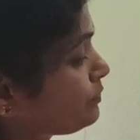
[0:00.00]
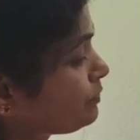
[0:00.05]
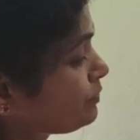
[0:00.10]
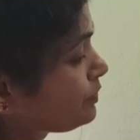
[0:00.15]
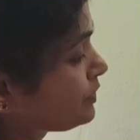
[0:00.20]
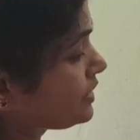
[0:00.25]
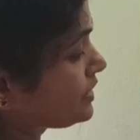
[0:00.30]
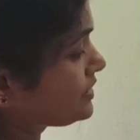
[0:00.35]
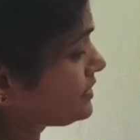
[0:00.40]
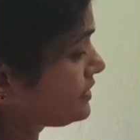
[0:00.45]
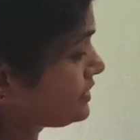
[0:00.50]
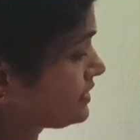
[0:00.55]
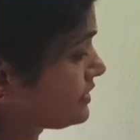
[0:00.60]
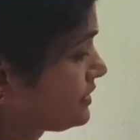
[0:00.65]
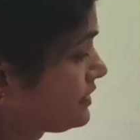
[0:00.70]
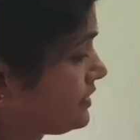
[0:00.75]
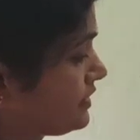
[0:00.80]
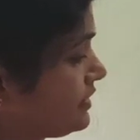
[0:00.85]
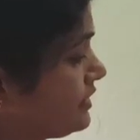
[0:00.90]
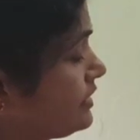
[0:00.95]
plus
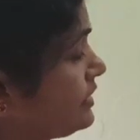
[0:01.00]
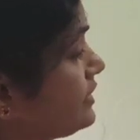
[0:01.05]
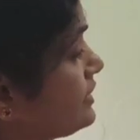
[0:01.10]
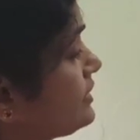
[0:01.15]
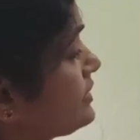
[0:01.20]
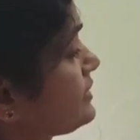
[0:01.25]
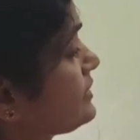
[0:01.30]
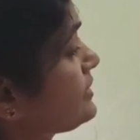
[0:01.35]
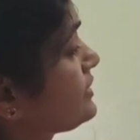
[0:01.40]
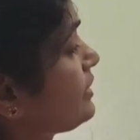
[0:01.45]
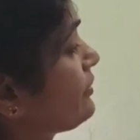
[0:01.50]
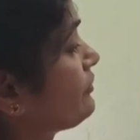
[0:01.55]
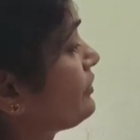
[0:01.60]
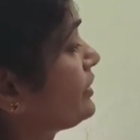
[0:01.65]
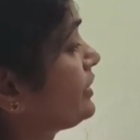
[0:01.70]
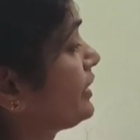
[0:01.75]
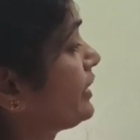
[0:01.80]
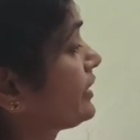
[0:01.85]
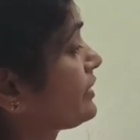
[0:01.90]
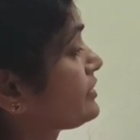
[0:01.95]

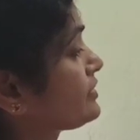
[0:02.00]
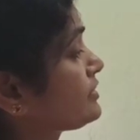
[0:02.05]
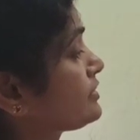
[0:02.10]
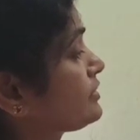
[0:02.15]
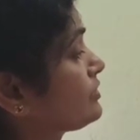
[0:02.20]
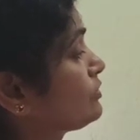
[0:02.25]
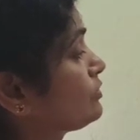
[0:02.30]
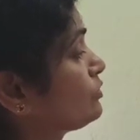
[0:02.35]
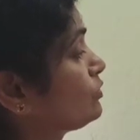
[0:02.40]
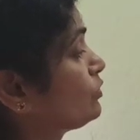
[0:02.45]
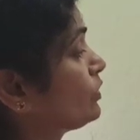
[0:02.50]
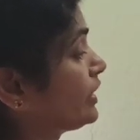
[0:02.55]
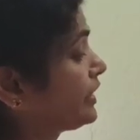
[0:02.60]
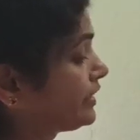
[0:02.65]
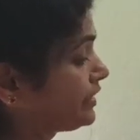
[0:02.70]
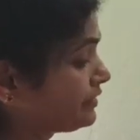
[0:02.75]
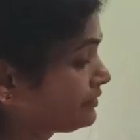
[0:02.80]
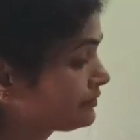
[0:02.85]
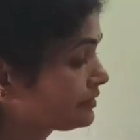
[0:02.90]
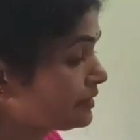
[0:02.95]
7x. Why?